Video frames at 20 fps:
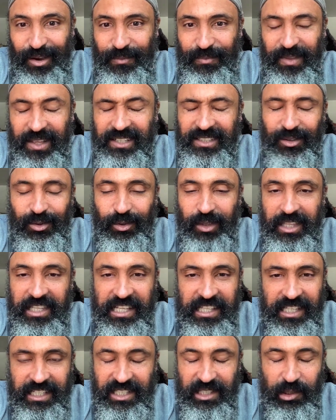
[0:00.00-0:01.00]
That's
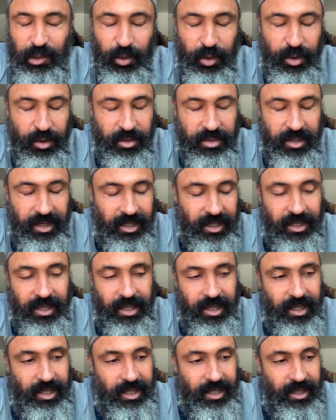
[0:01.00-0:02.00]
a lawyer thing,
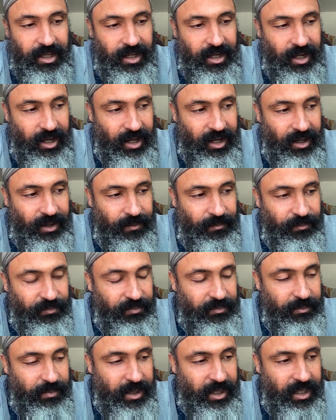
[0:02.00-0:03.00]

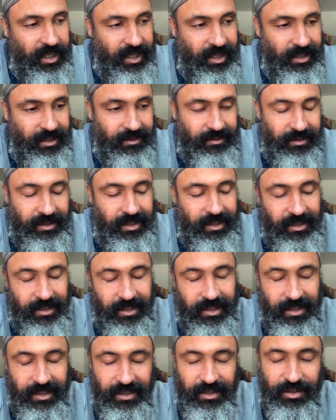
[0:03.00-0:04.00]
and
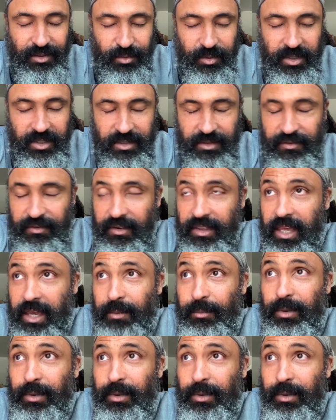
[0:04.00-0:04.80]
there's reasons for that.